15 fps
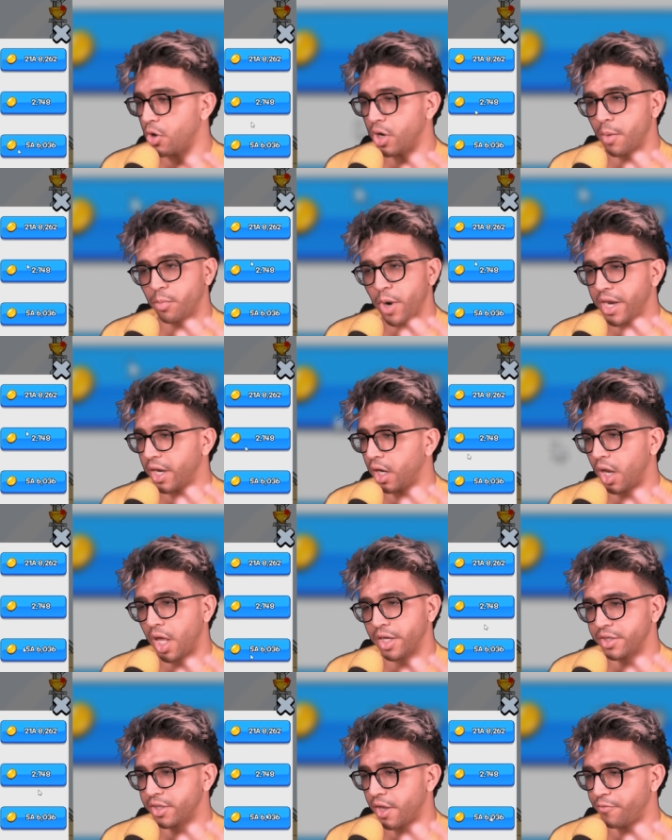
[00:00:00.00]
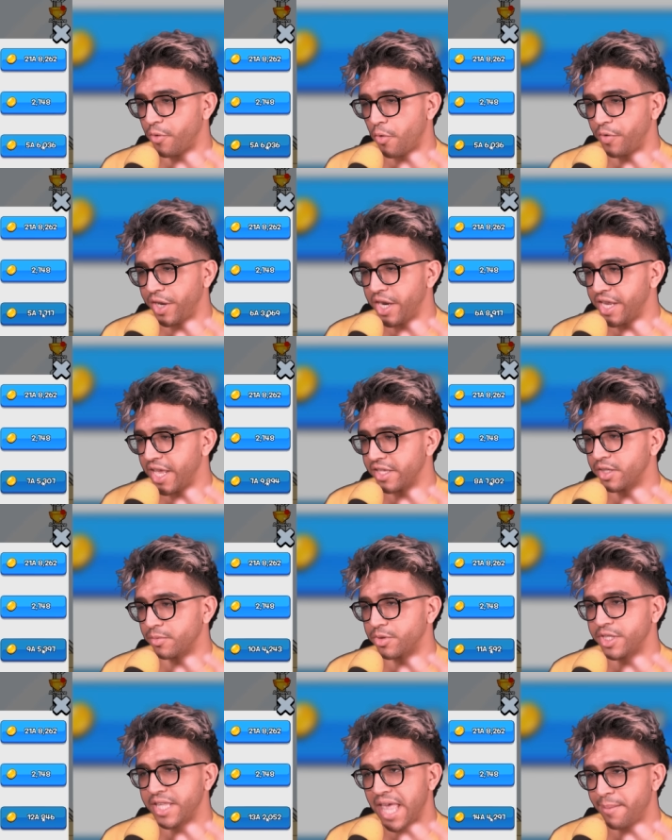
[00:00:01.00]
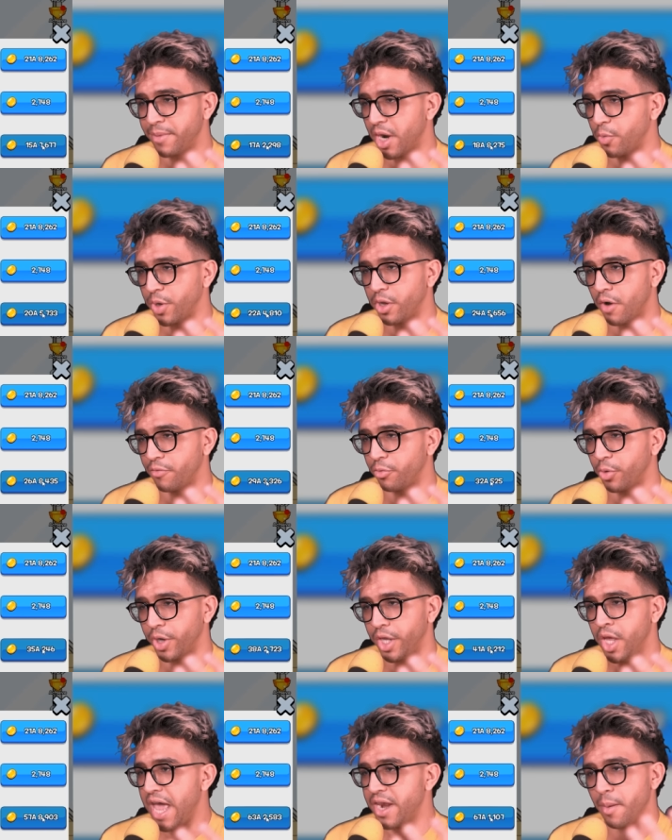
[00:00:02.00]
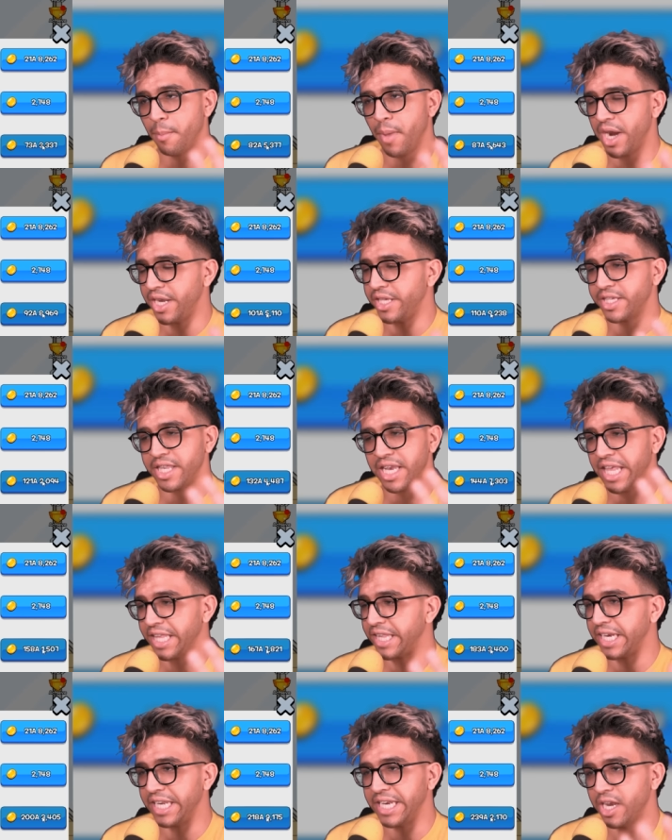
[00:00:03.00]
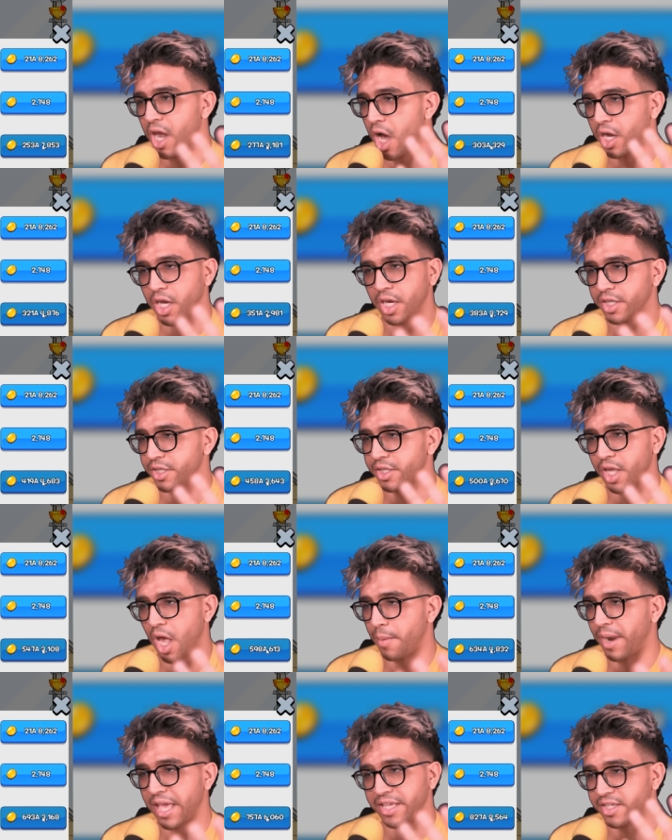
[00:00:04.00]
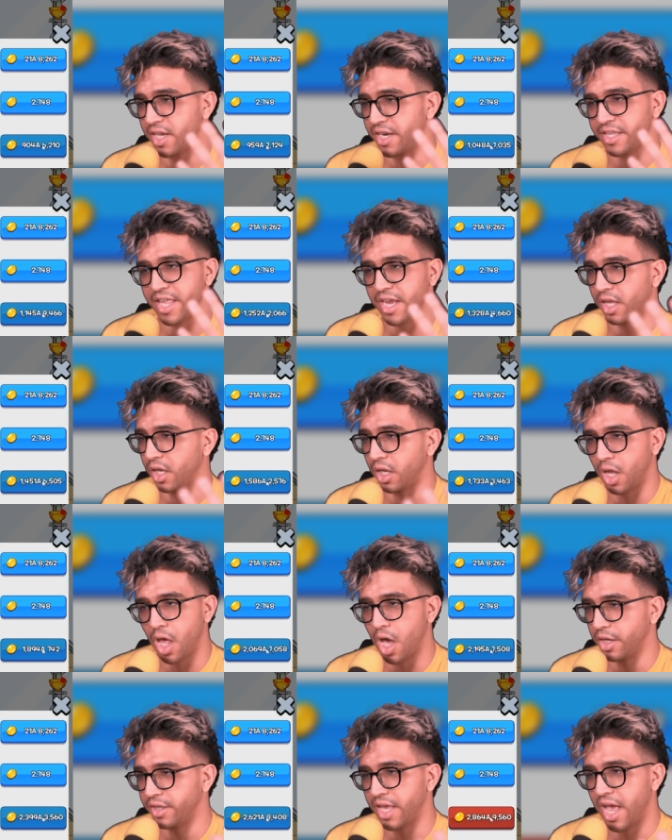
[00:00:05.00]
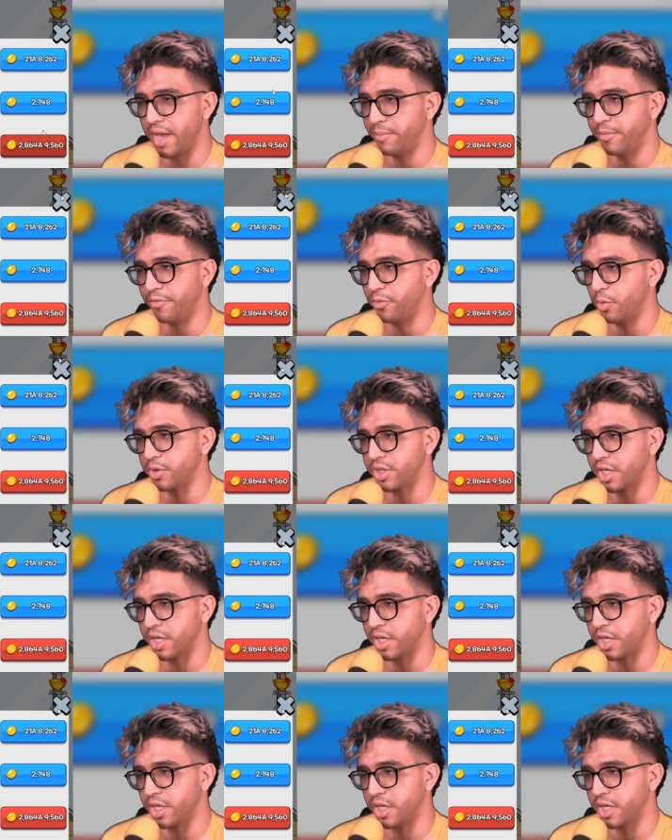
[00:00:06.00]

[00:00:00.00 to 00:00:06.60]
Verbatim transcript: and upgrade a lot of stuff over here, get some stamina recovery, and the money's literally not gonna stop. Like, it's gonna take a long time before it's